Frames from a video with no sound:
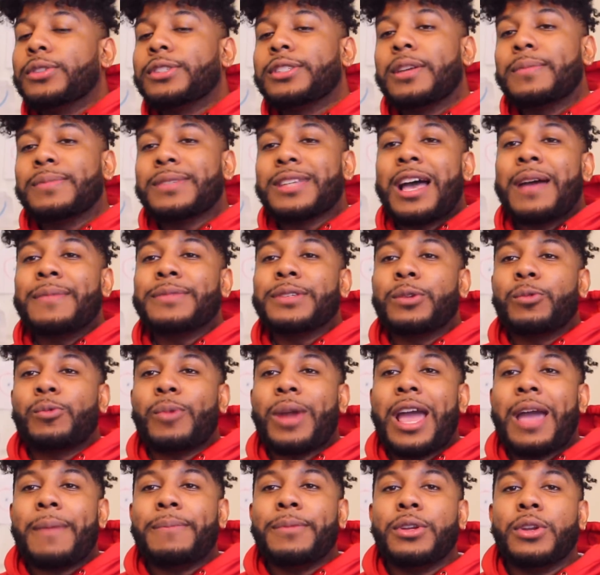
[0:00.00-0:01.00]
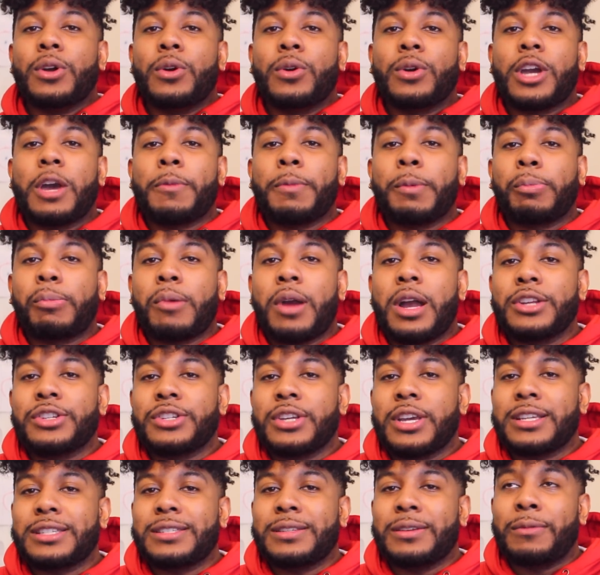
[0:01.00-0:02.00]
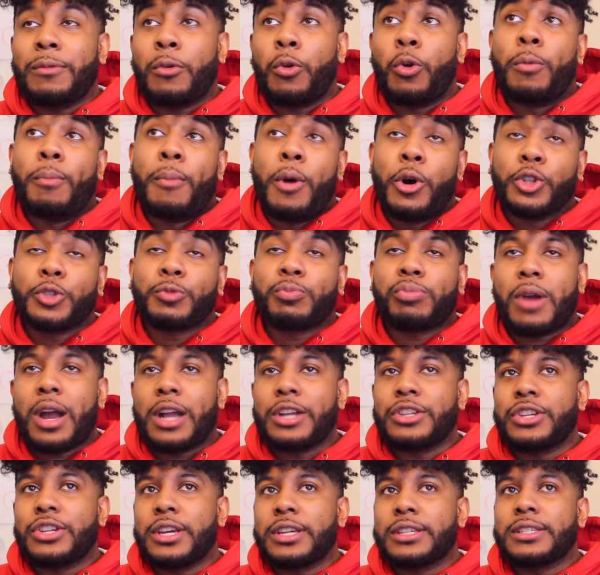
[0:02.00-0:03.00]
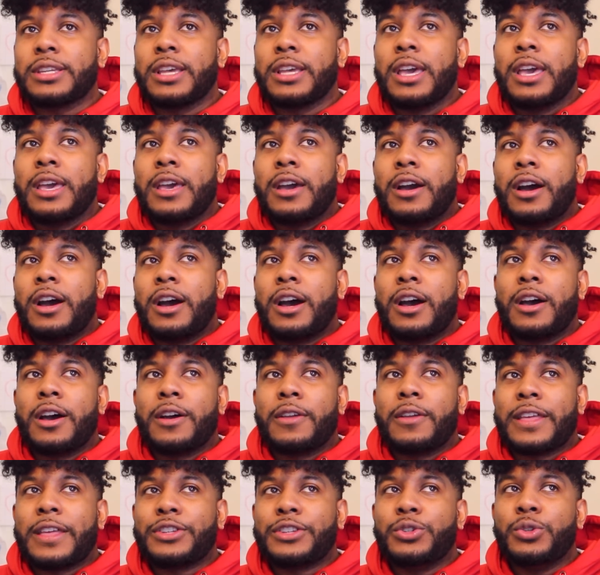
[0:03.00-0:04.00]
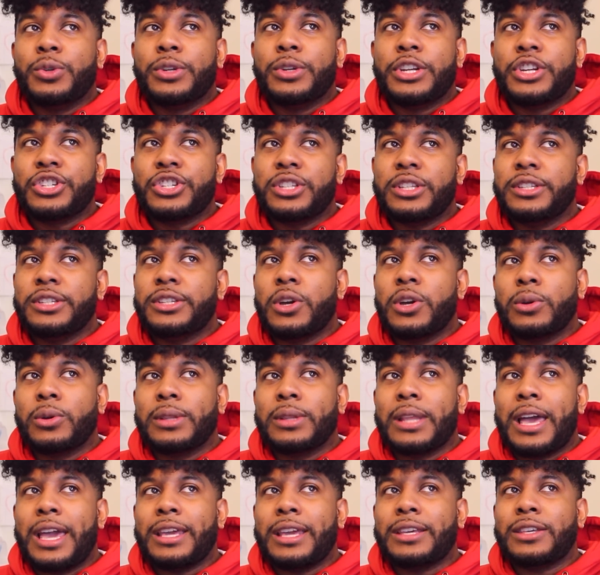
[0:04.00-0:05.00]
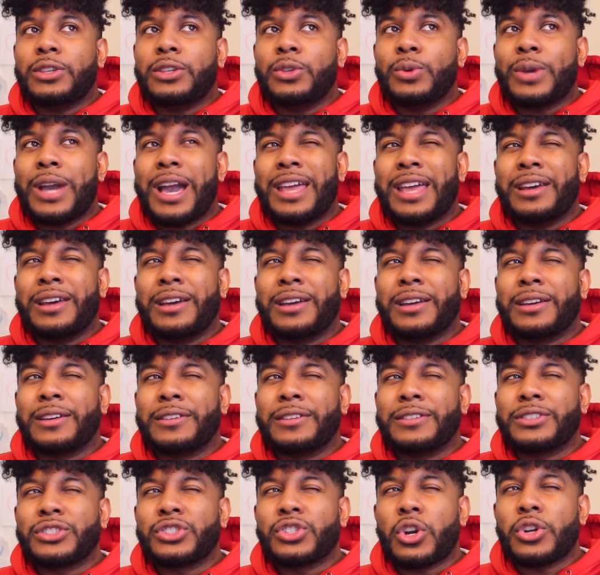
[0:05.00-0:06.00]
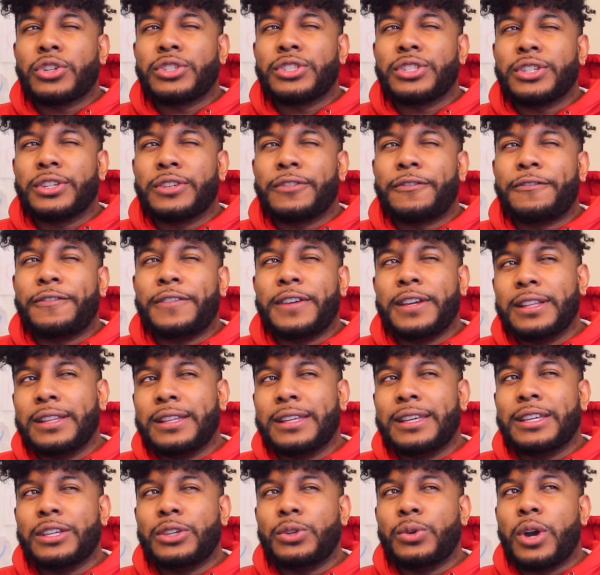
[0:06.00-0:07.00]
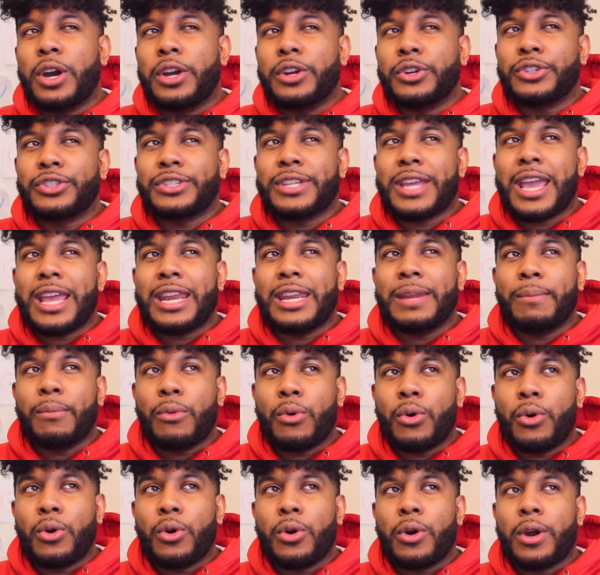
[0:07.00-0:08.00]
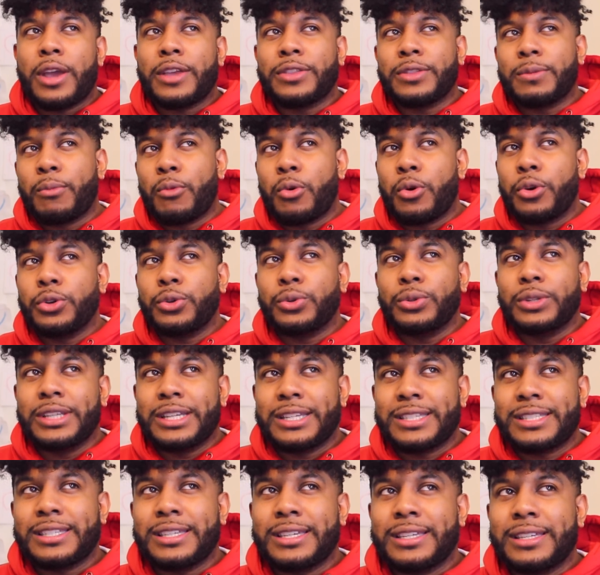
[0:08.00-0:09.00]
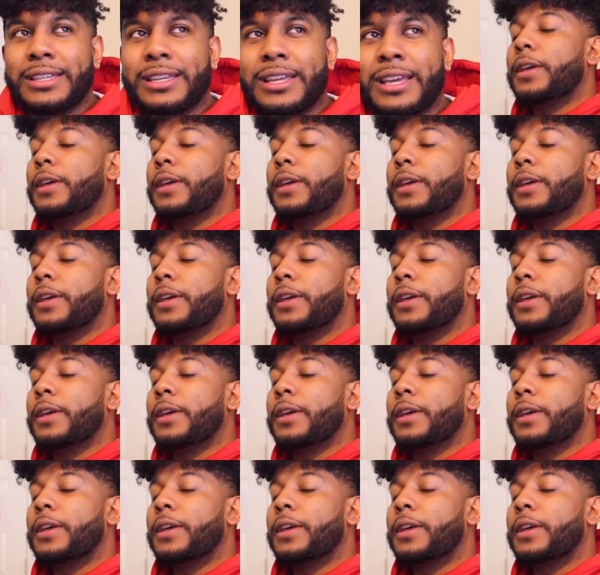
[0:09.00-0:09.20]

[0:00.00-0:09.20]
Sometimes in rap, a couple projects, well, most projects that you initially don't like, you kind of start to feel it. You understand it more the more you listen.